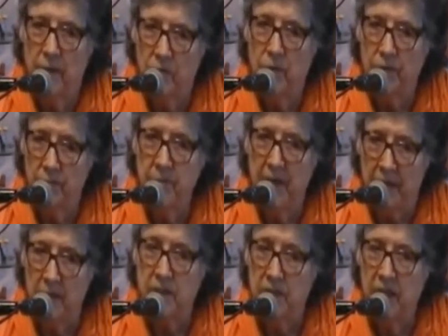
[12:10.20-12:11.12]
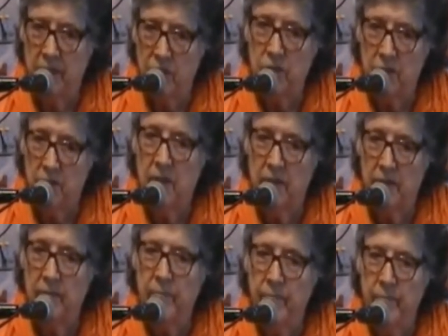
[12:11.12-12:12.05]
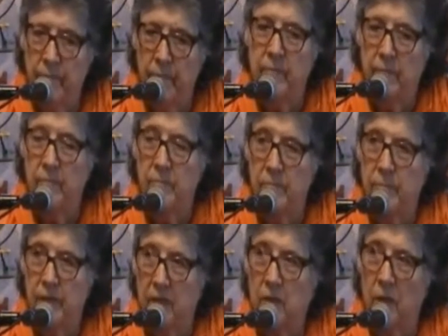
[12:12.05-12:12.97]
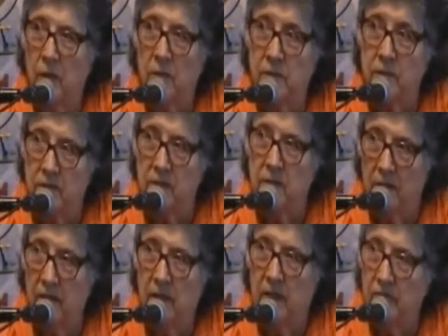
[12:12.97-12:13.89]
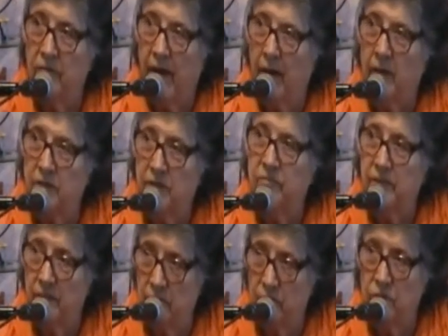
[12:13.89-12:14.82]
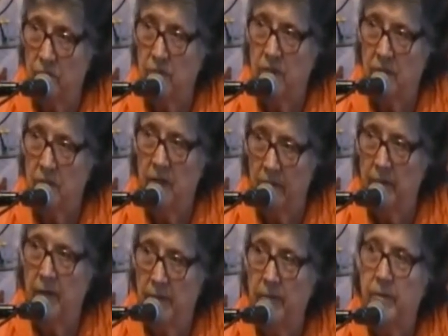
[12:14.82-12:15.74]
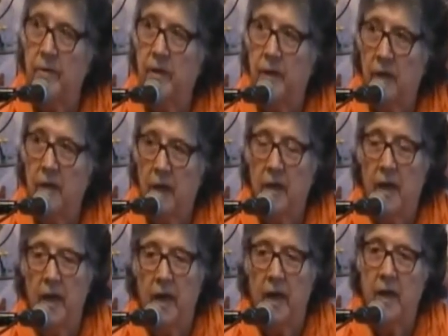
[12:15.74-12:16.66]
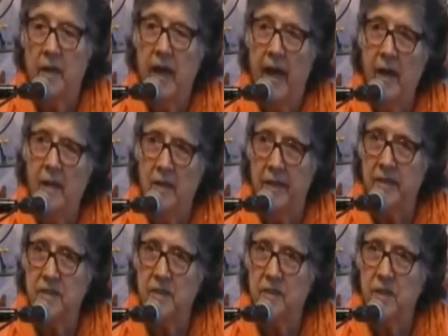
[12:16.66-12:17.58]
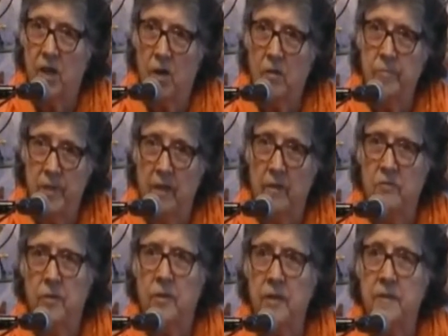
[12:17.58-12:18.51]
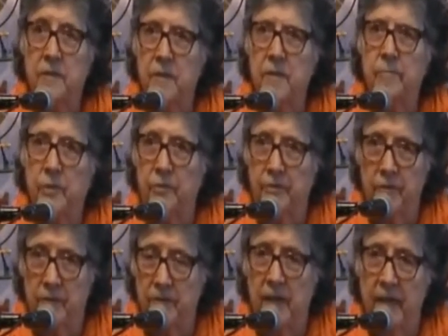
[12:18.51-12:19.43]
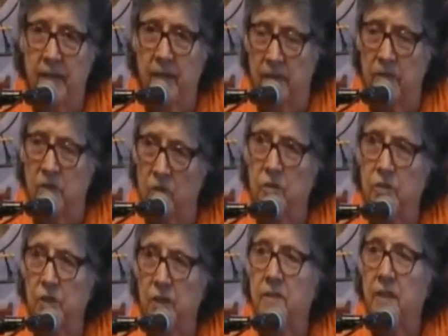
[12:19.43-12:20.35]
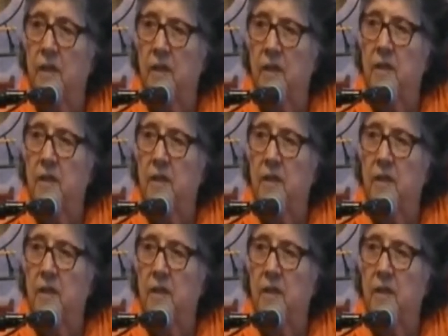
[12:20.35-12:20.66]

with meditation because of our devotion. And Alex taught me a very simple, the psychic surgeon.